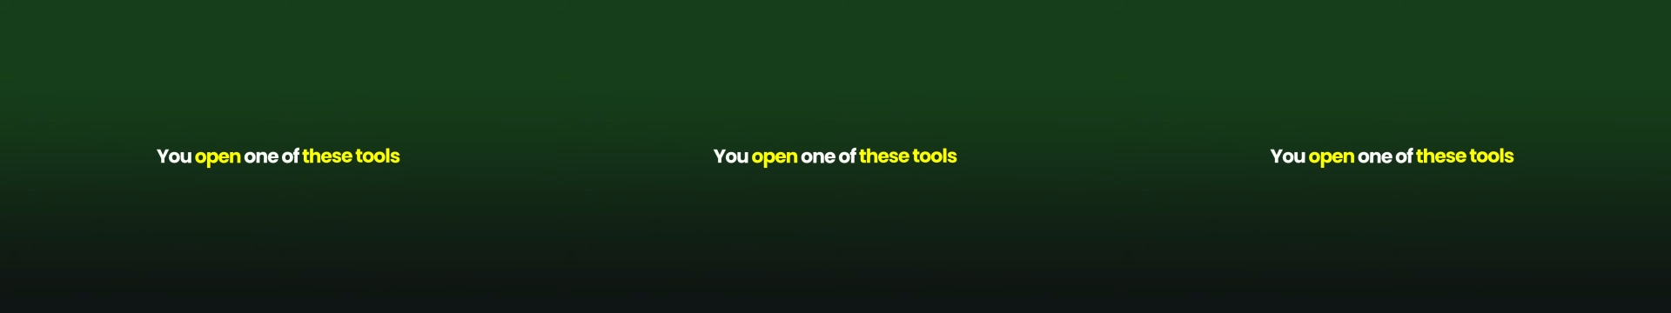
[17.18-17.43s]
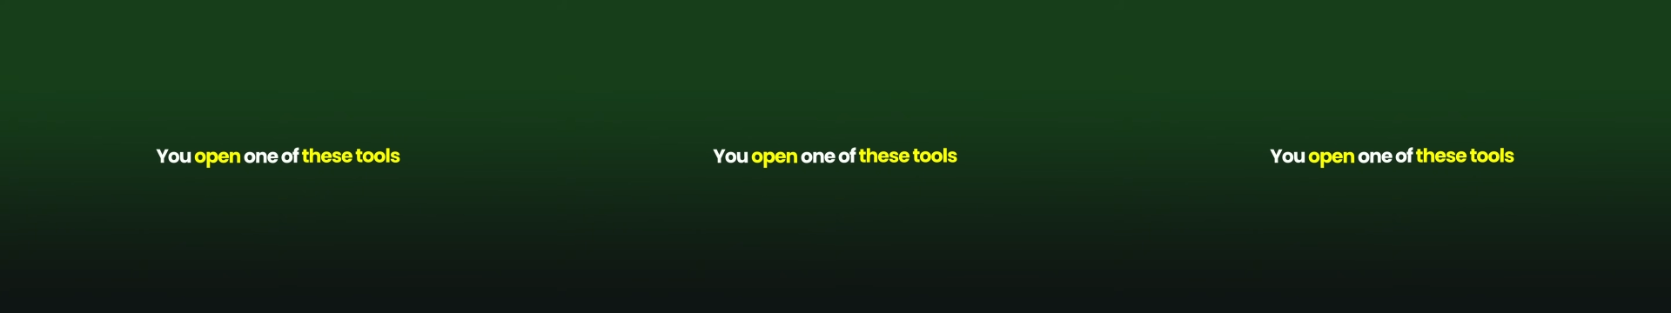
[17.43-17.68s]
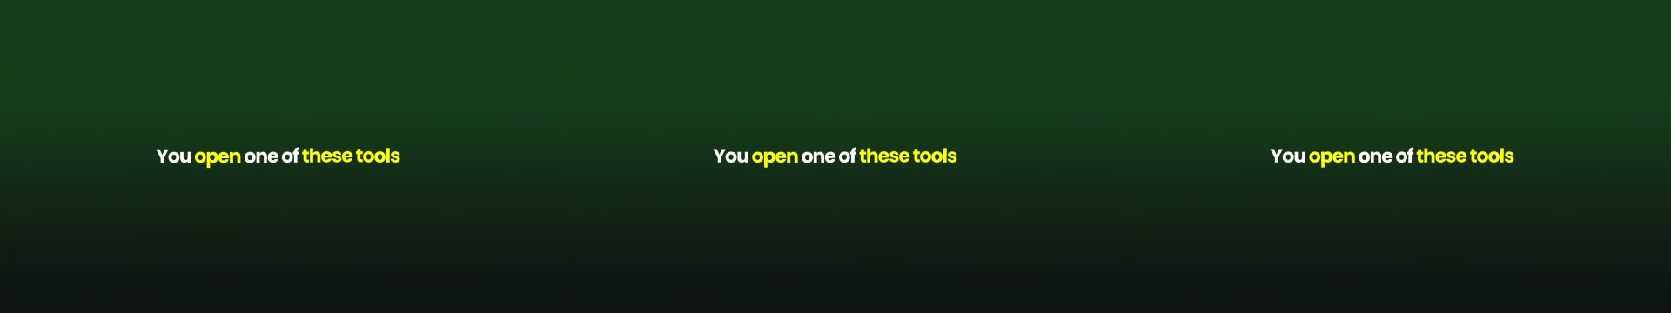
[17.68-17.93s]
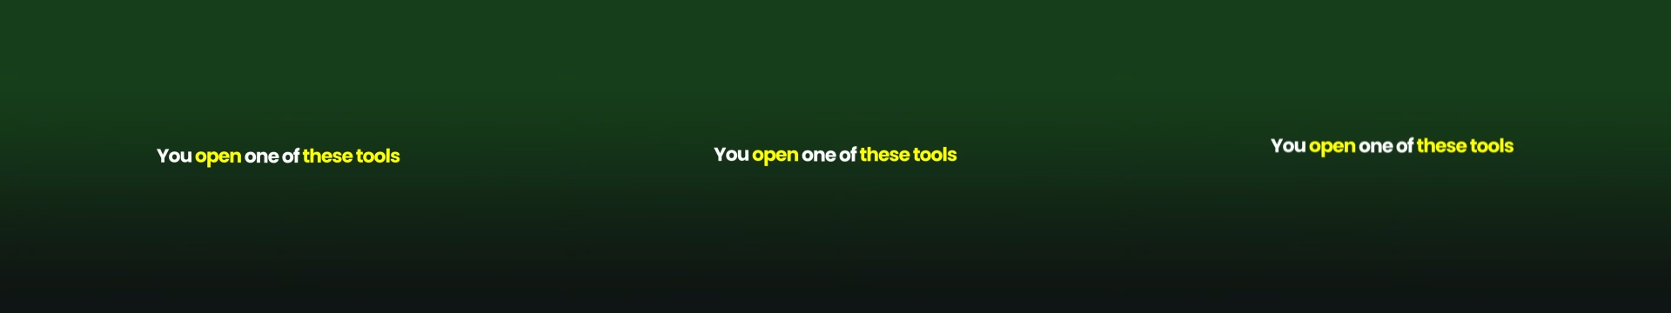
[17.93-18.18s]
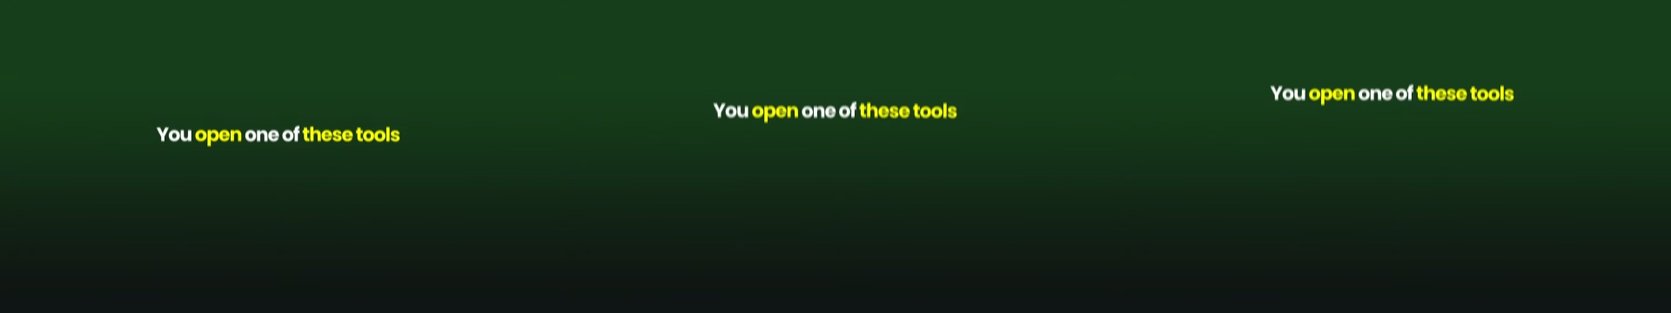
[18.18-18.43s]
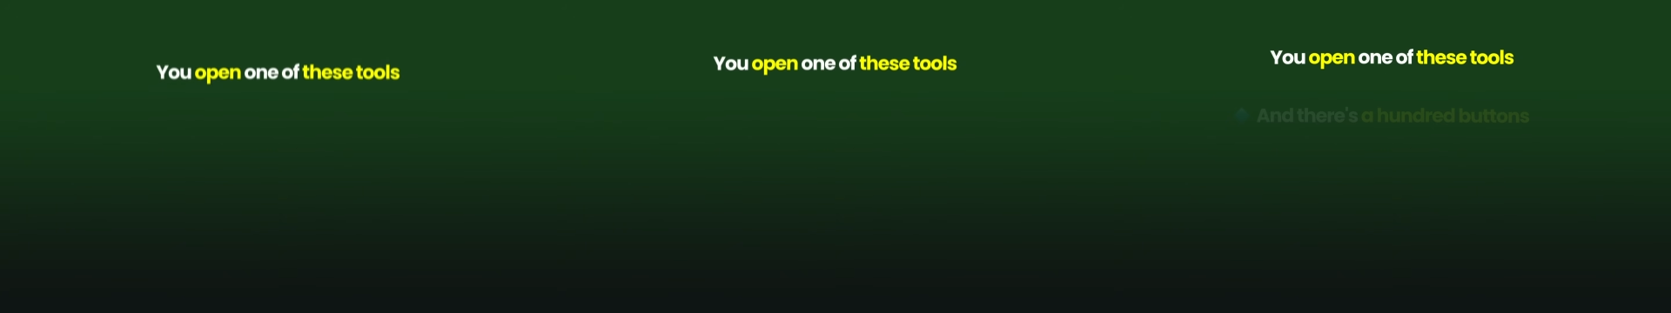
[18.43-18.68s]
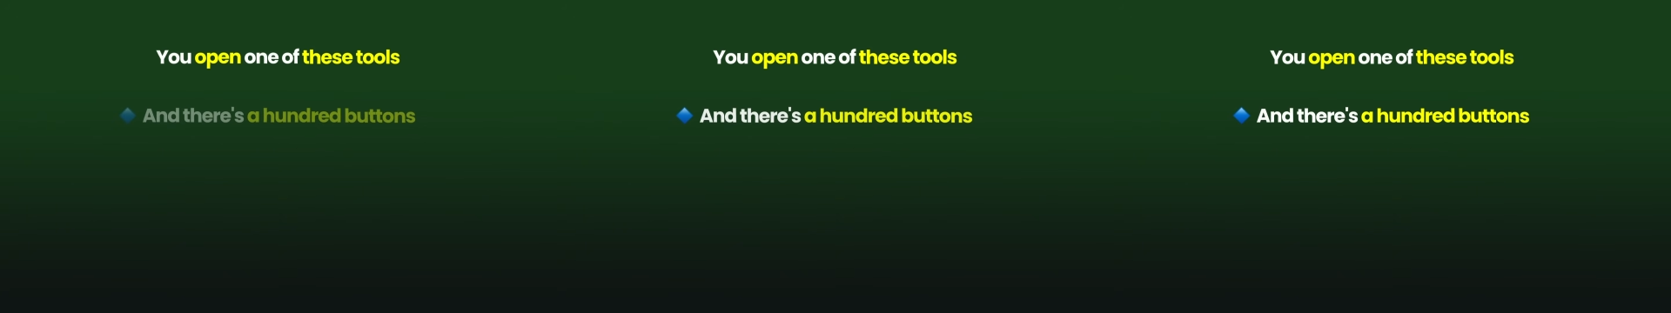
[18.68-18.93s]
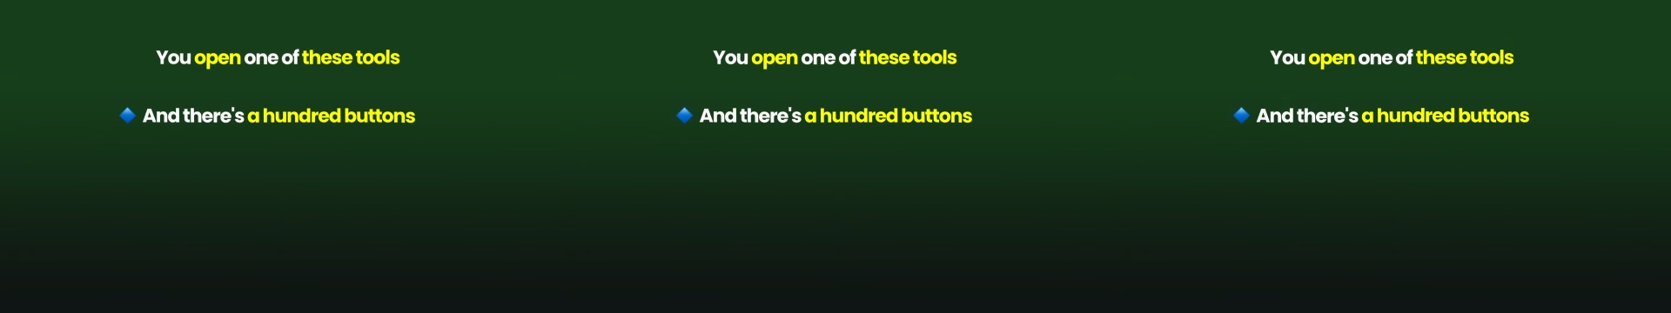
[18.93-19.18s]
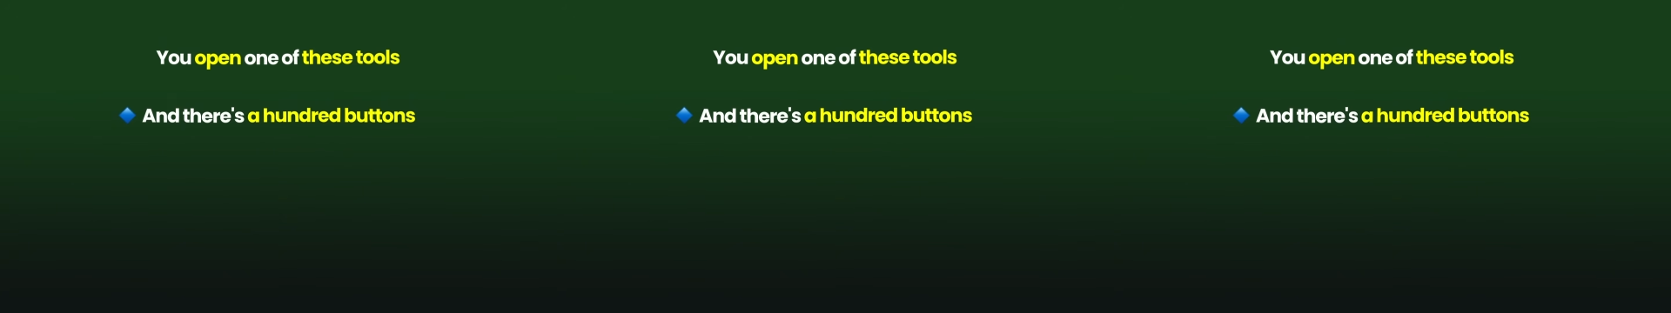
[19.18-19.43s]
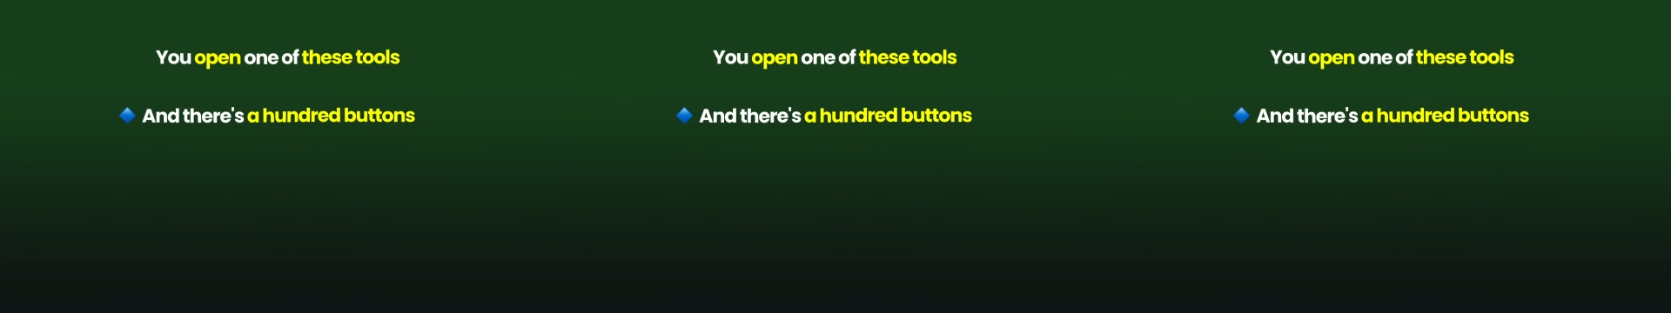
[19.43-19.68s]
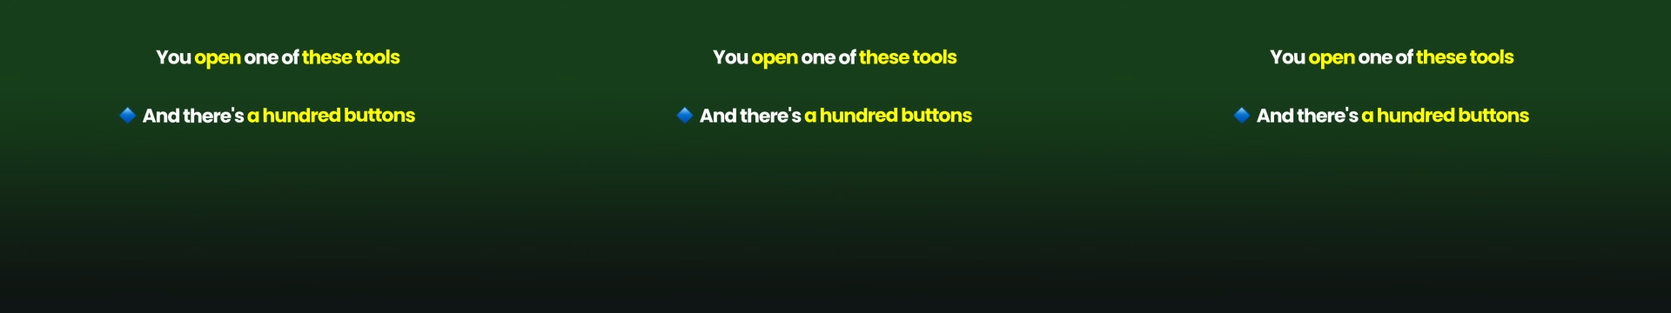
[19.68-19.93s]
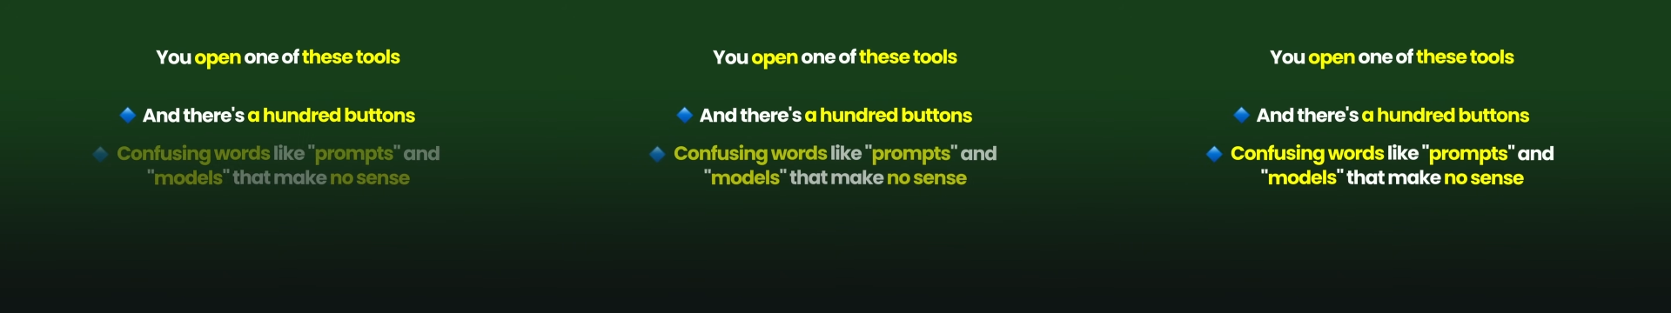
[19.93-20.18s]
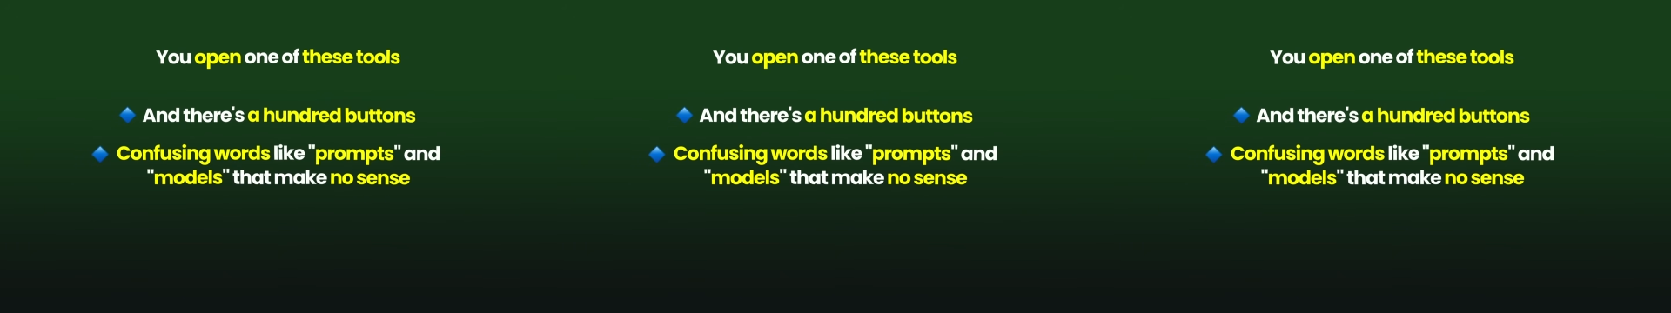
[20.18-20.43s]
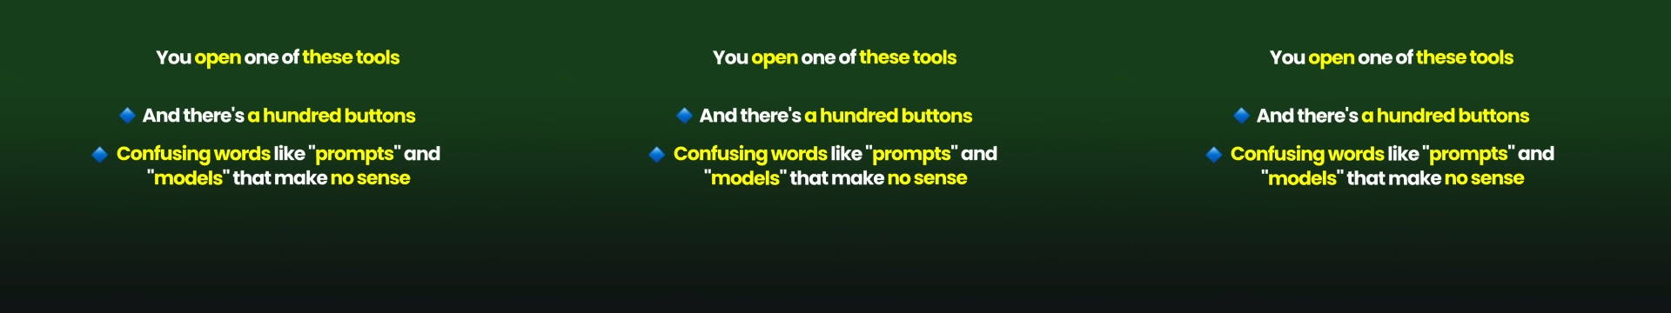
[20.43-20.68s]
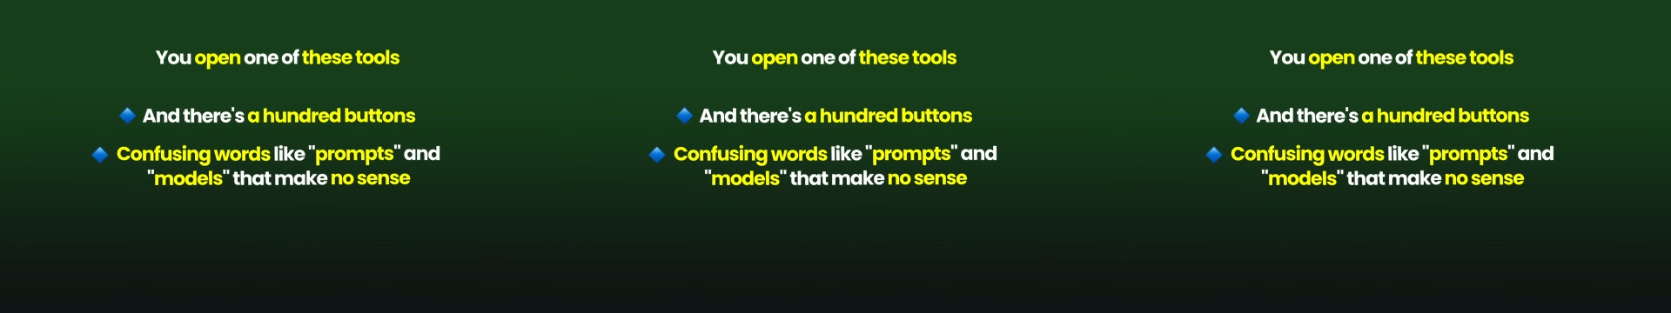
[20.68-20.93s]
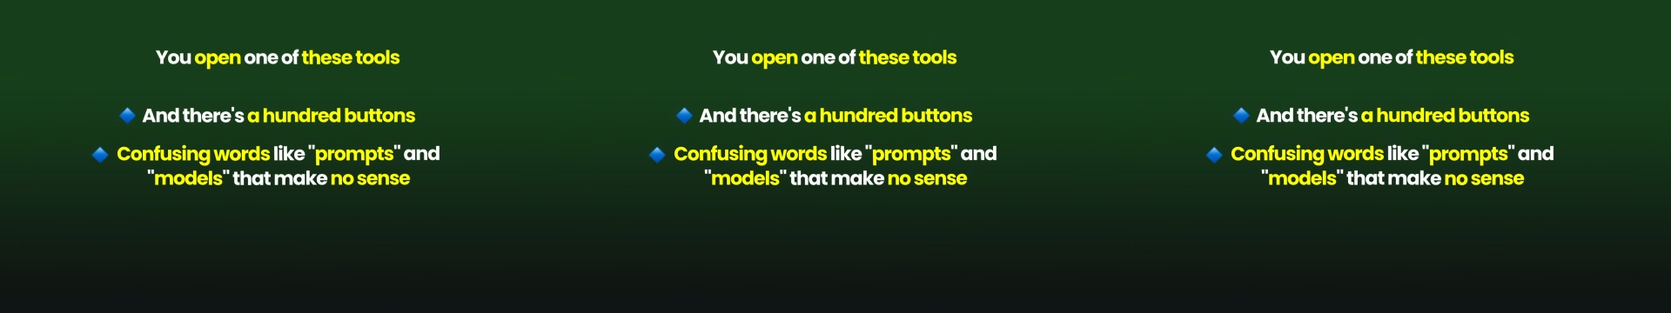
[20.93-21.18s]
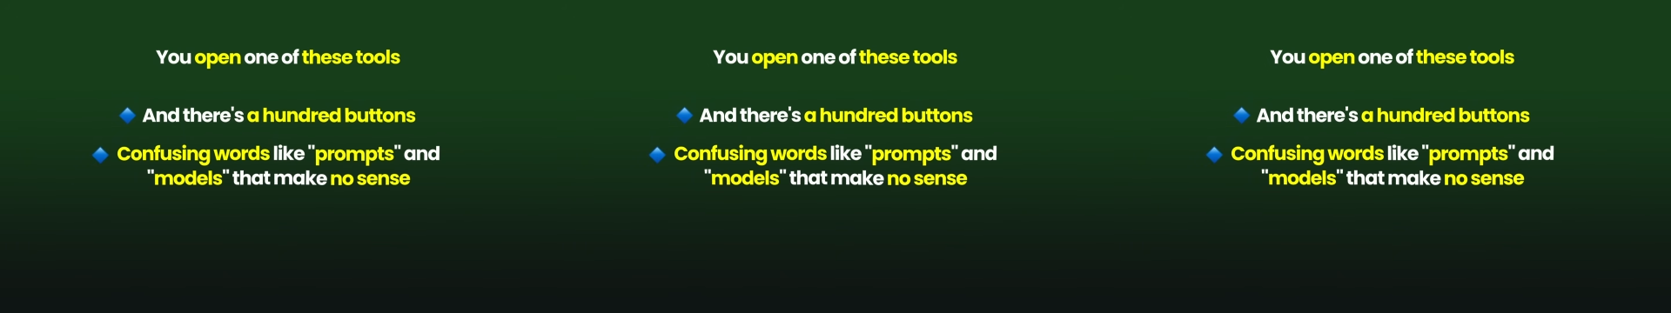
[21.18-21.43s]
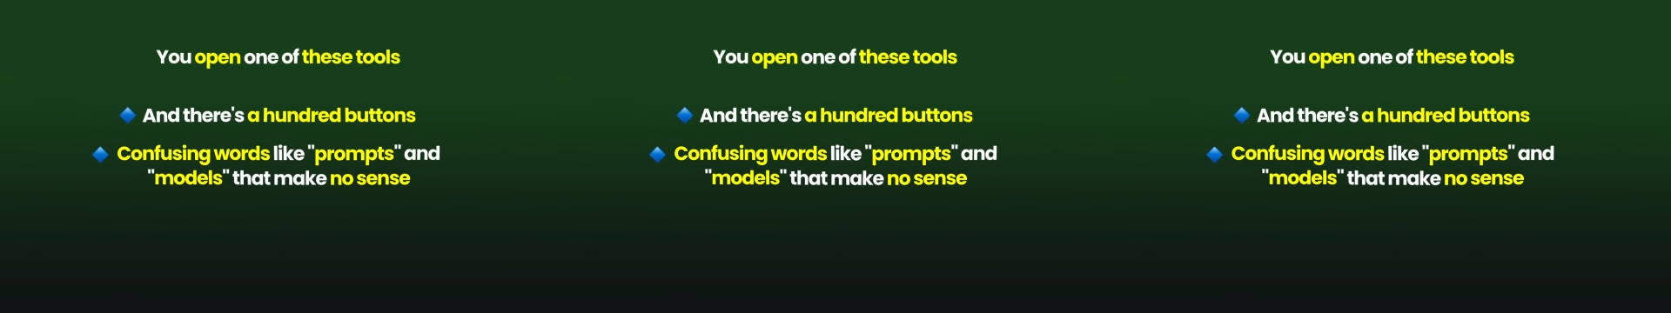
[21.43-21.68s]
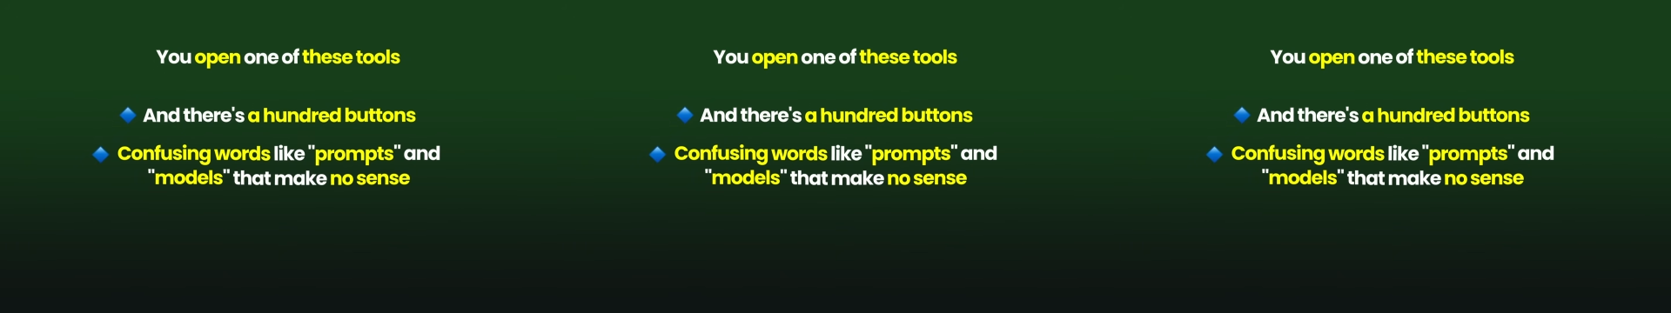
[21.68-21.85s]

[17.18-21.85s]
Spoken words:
[unreadable: no face in view]